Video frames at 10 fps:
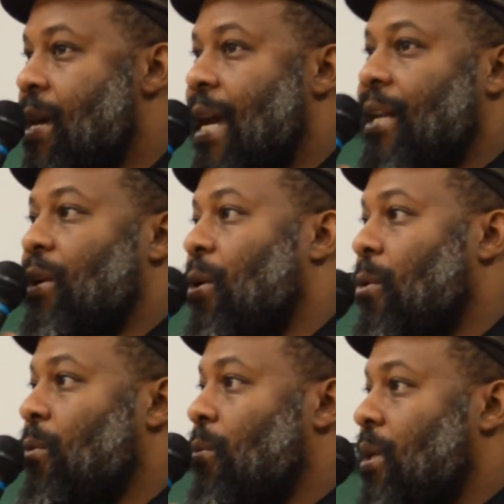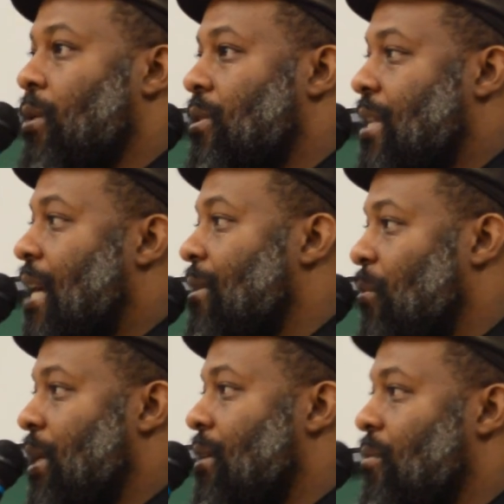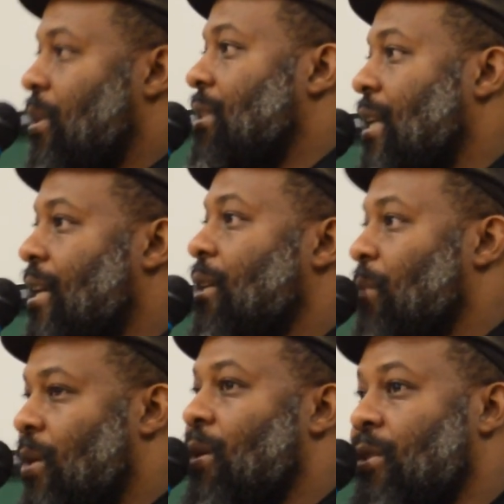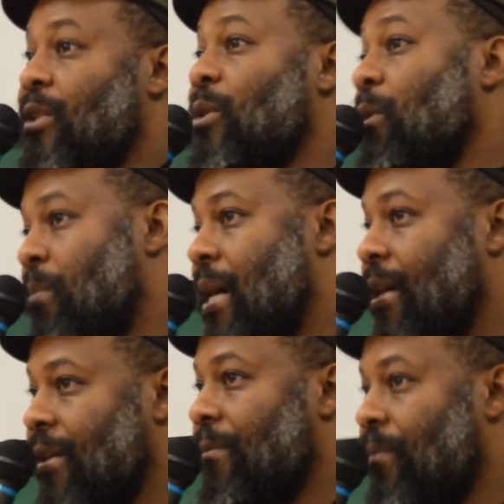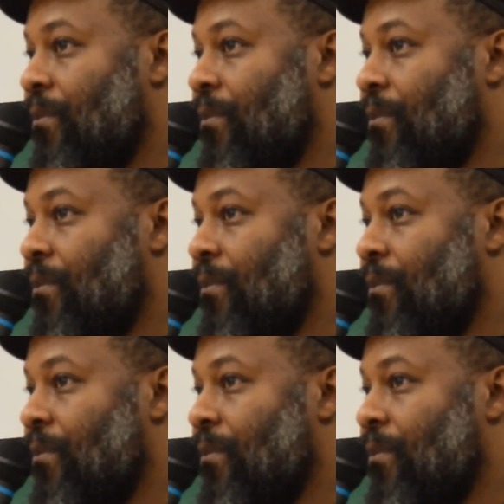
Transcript: and no real solid way of what the hell are we going to do about it.